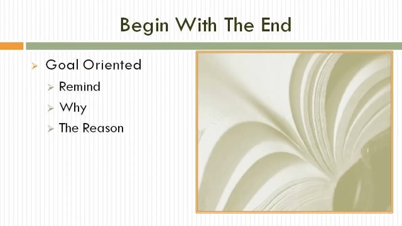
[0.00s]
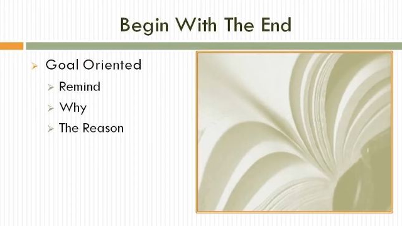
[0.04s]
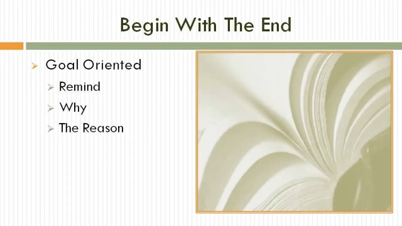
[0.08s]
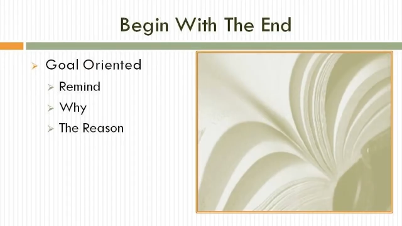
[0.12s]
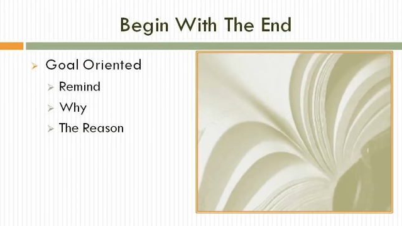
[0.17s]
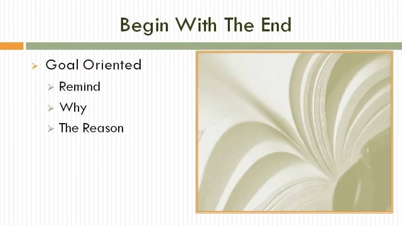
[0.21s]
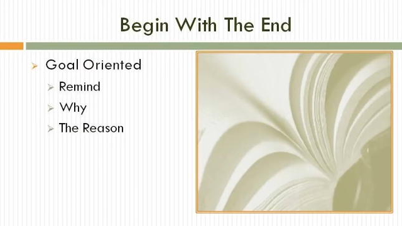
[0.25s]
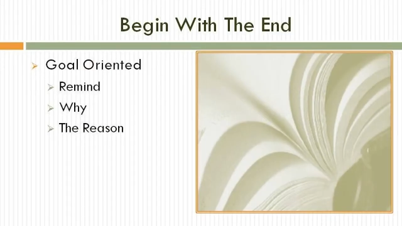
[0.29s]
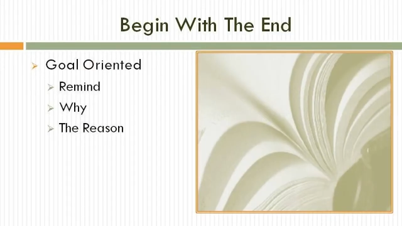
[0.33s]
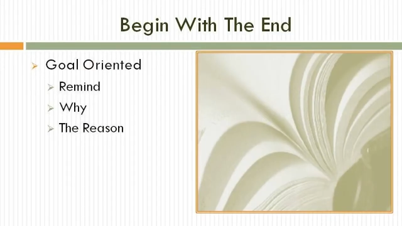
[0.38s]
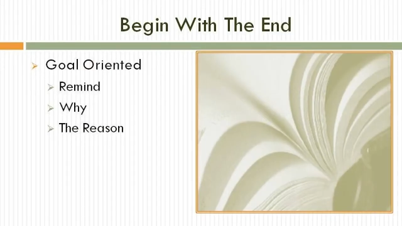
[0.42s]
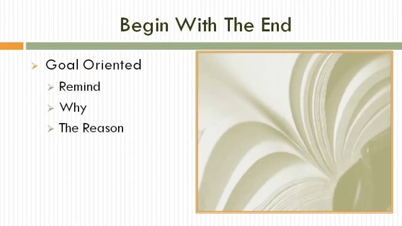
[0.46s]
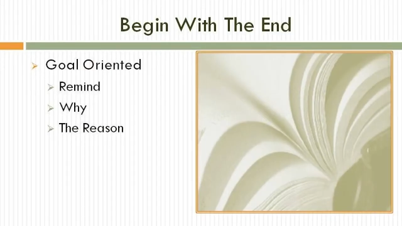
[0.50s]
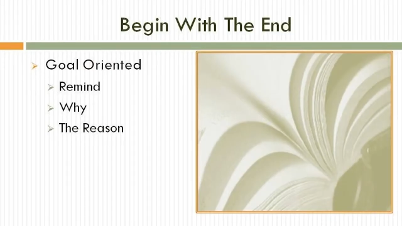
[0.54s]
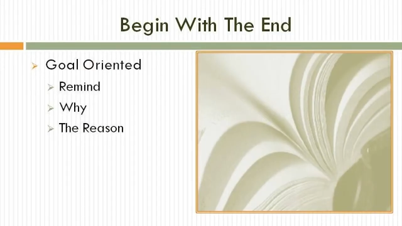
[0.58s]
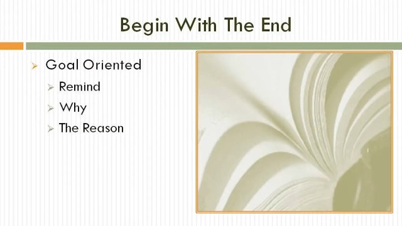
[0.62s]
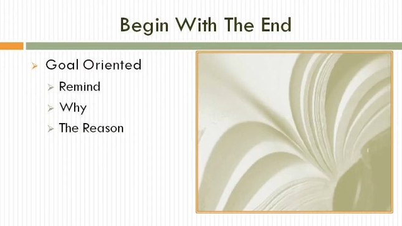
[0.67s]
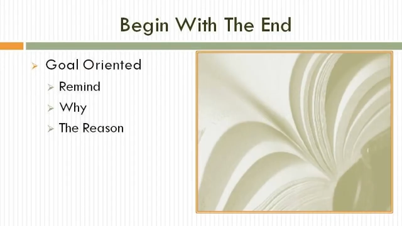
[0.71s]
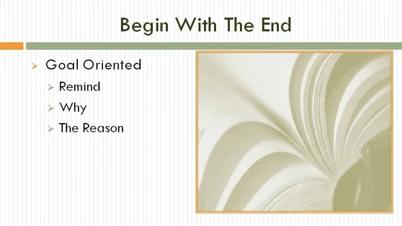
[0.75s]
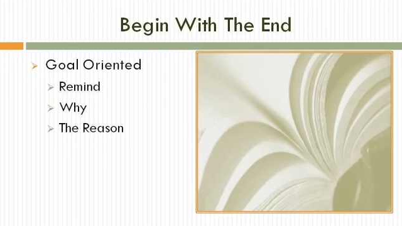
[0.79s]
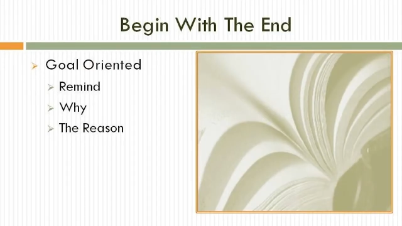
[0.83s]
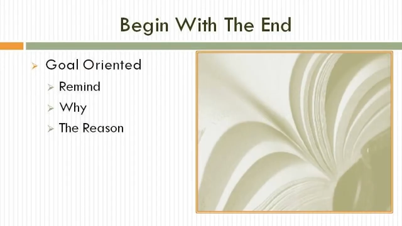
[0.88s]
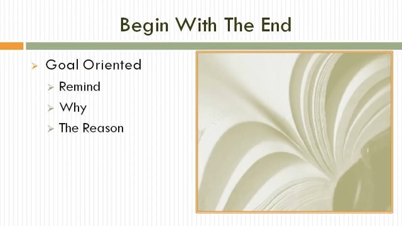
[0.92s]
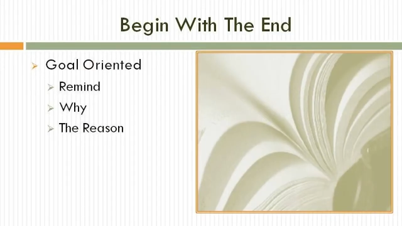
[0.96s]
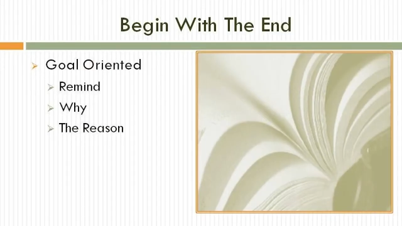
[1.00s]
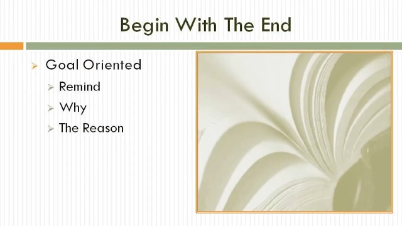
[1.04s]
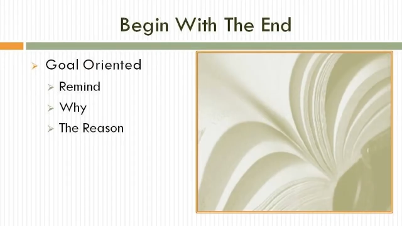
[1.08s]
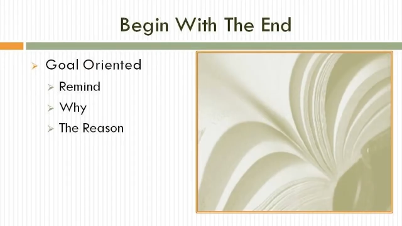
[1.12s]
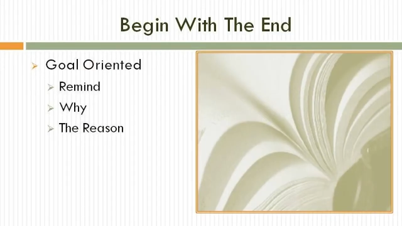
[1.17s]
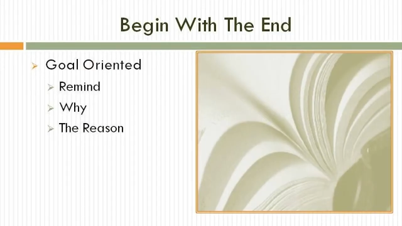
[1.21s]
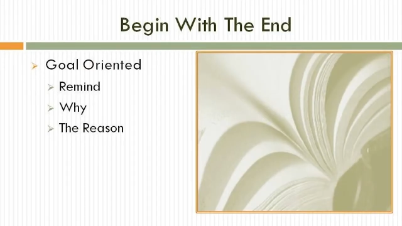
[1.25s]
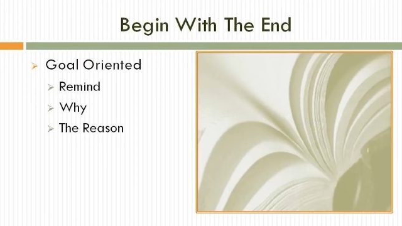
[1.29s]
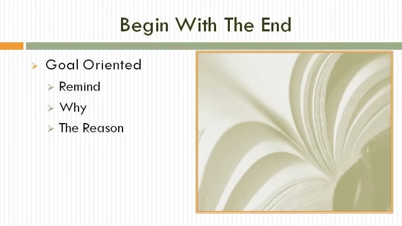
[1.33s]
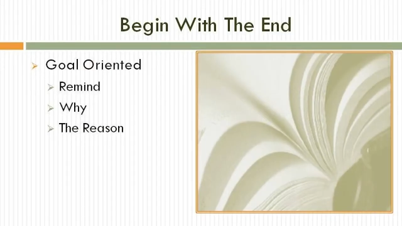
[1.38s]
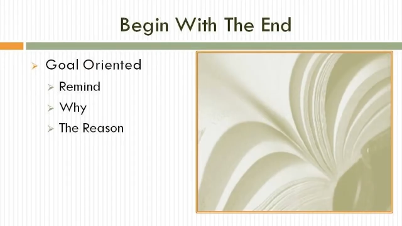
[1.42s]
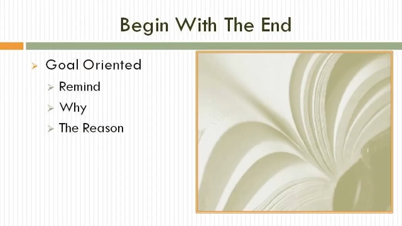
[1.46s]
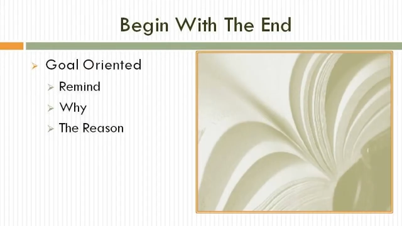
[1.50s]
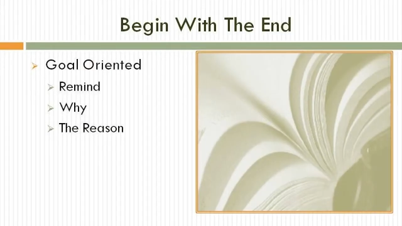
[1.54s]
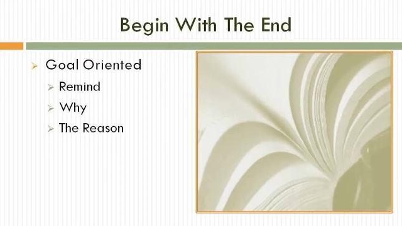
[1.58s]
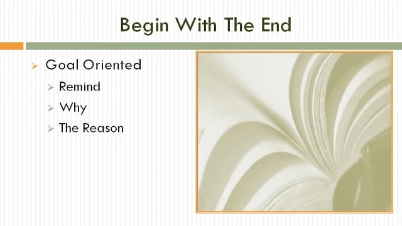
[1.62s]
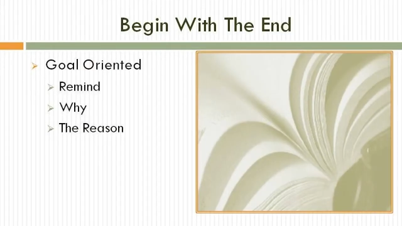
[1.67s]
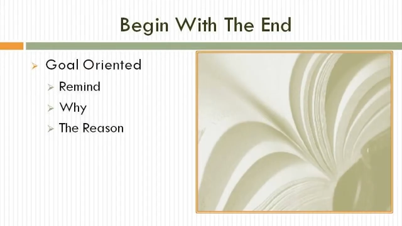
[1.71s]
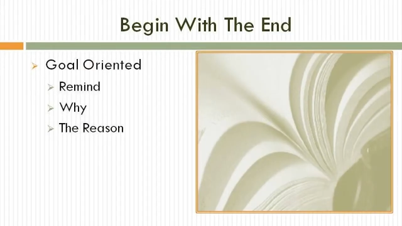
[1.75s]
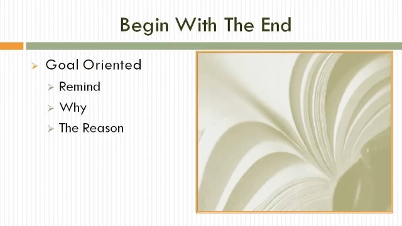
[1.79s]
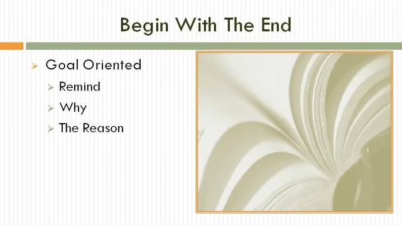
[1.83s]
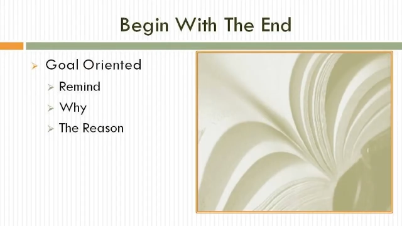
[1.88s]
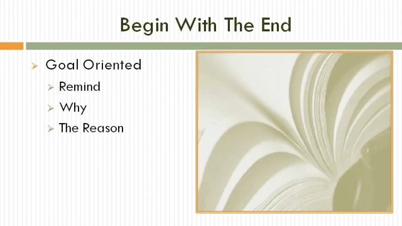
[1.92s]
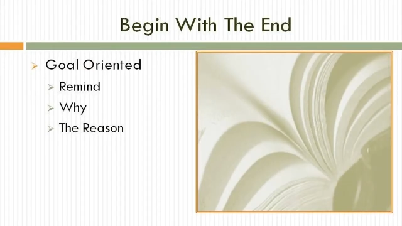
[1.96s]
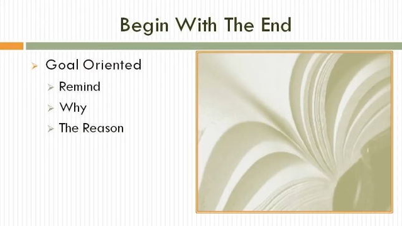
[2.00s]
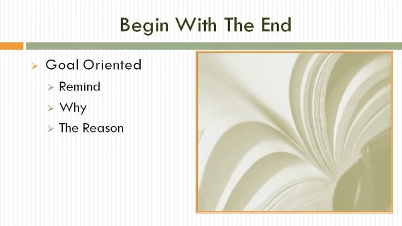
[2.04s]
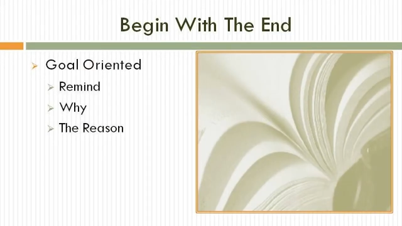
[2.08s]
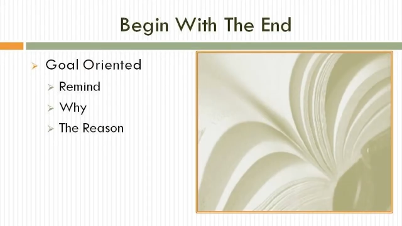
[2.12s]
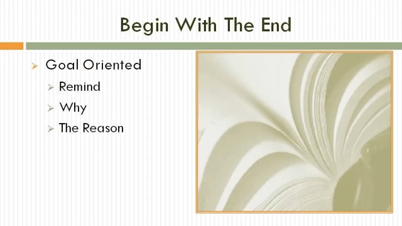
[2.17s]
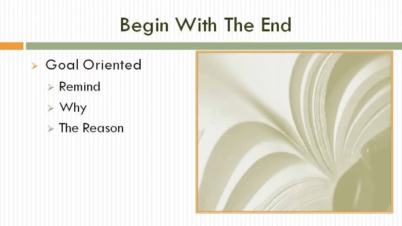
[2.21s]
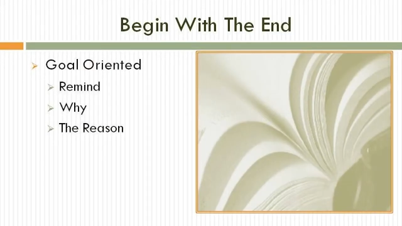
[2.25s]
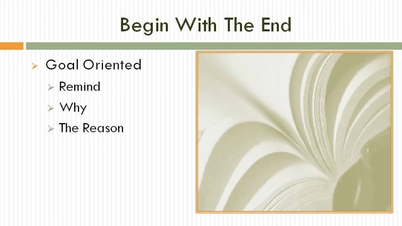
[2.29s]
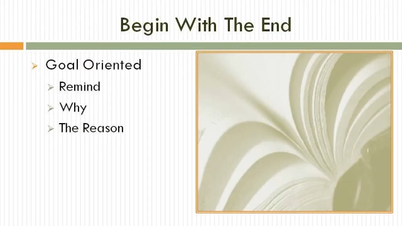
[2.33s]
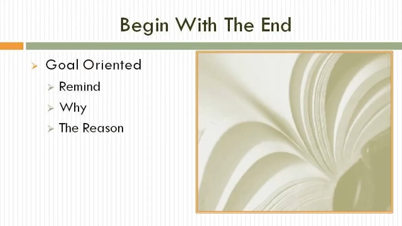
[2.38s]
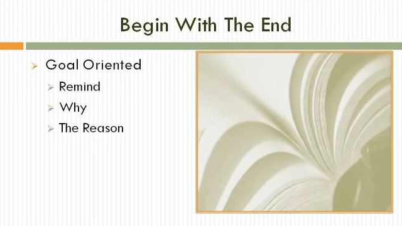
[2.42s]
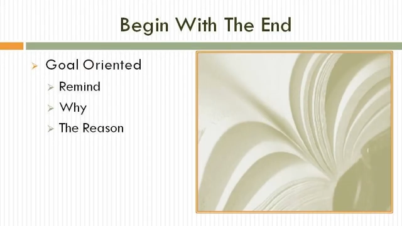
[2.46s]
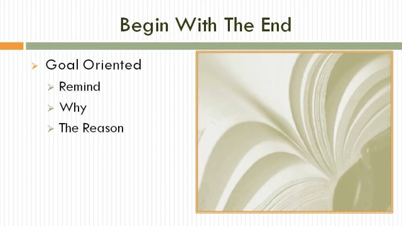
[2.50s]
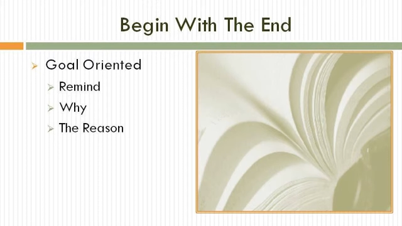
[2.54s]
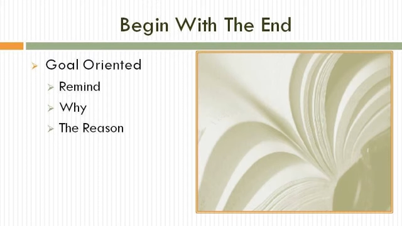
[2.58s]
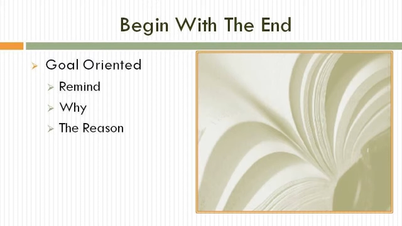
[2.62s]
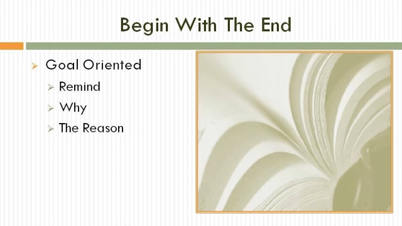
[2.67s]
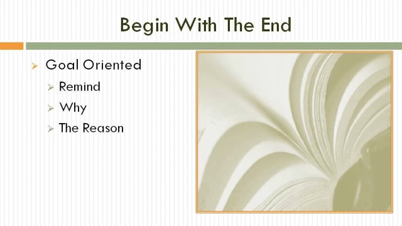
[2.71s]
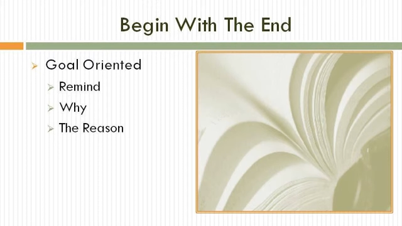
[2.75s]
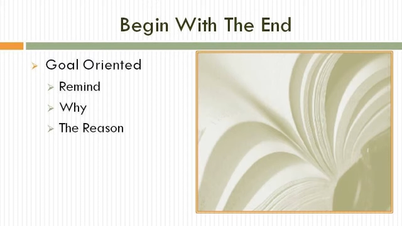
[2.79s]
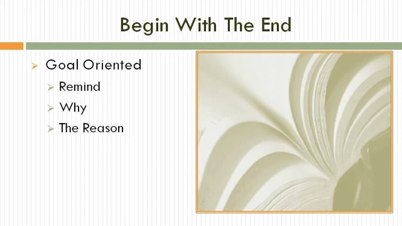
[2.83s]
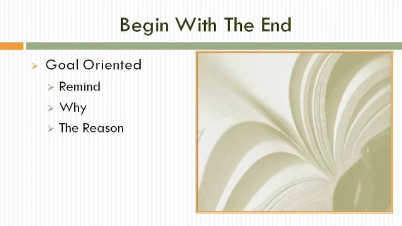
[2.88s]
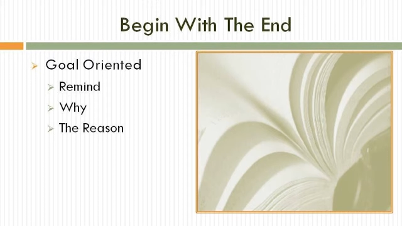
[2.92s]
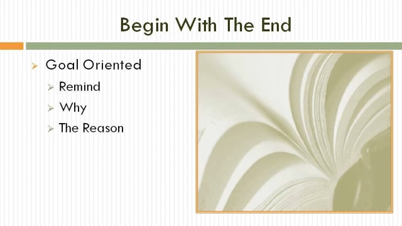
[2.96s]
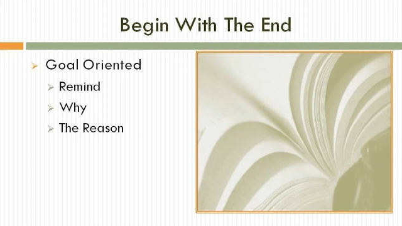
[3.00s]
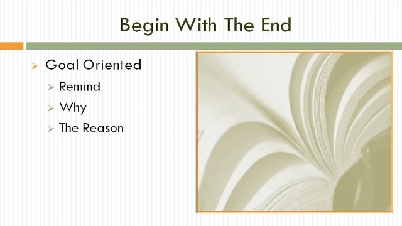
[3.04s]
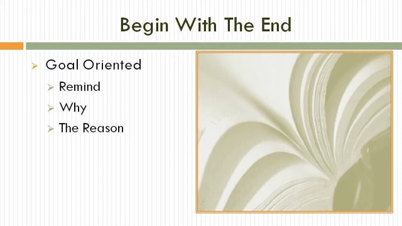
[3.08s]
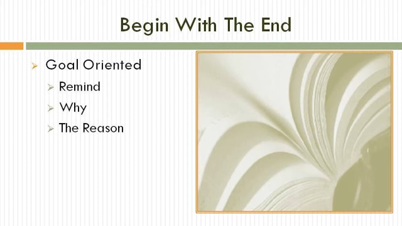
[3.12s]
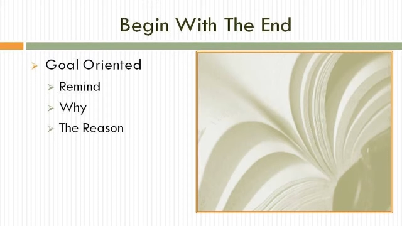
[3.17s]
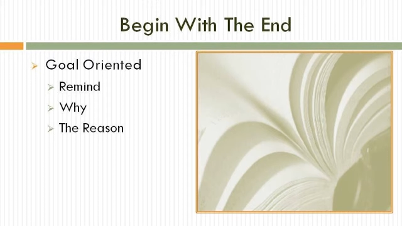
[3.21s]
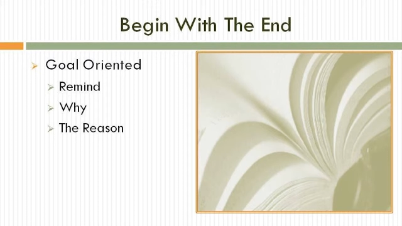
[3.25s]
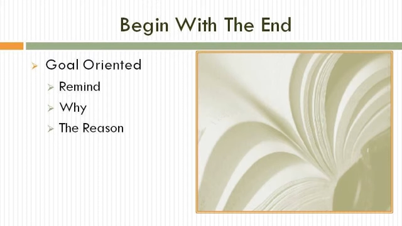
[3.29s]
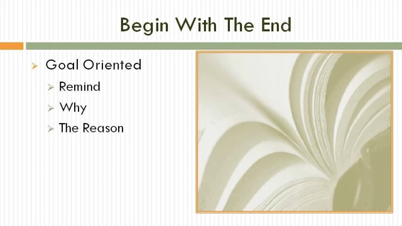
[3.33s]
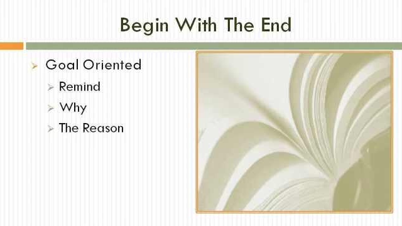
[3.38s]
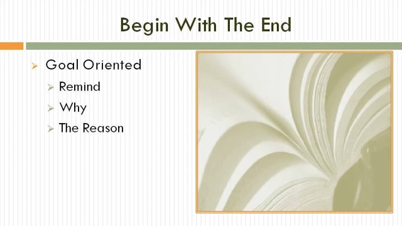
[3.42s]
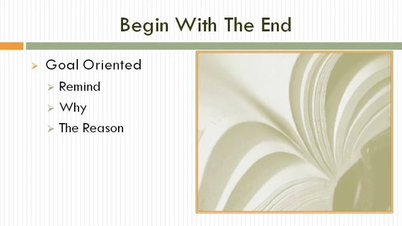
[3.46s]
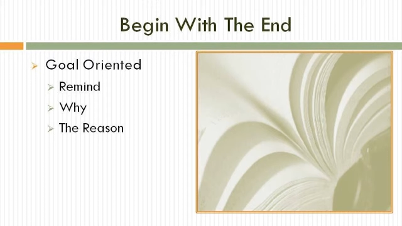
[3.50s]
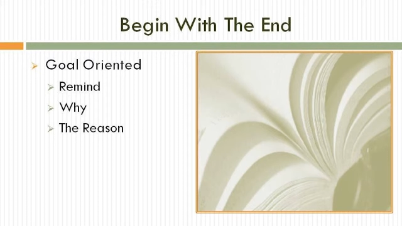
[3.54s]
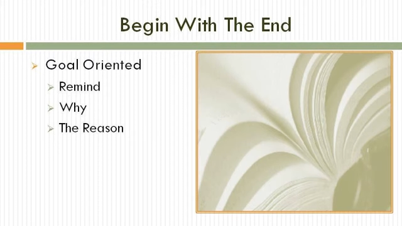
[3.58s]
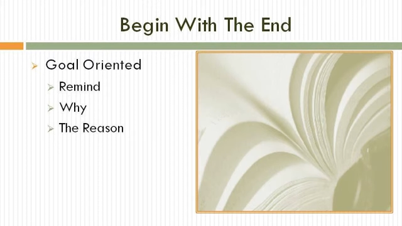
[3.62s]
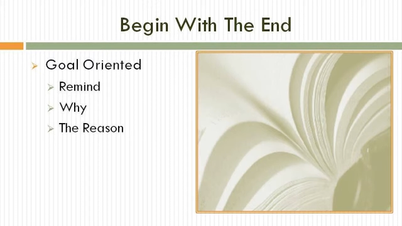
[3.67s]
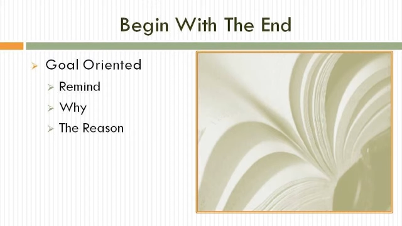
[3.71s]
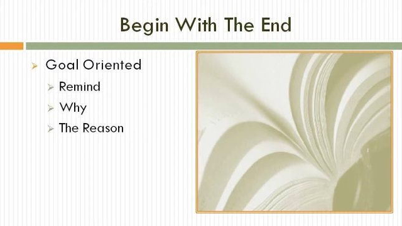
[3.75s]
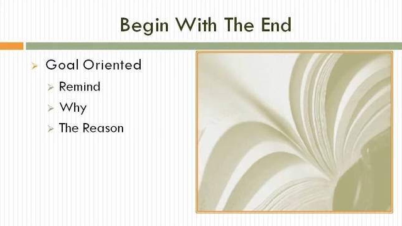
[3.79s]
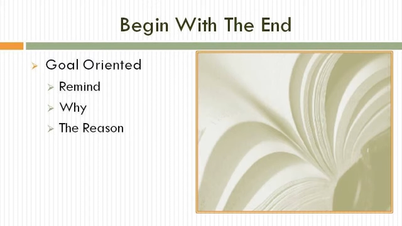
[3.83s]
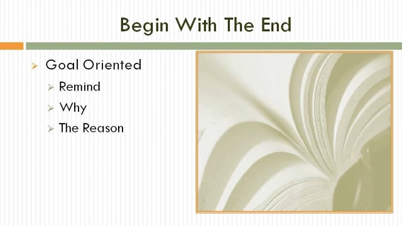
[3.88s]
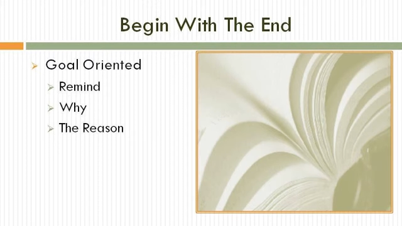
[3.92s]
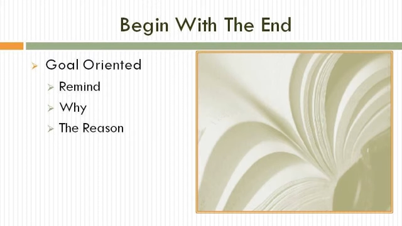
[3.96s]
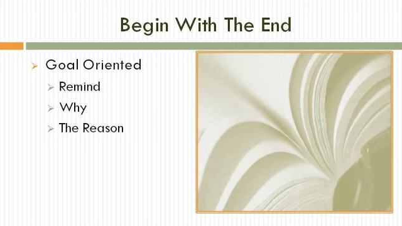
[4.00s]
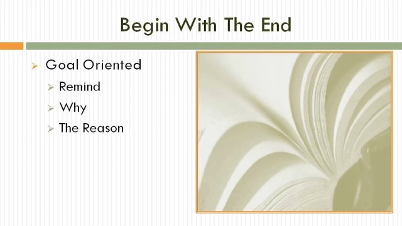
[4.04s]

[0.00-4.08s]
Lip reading: No face is visible, so there are no lips to read.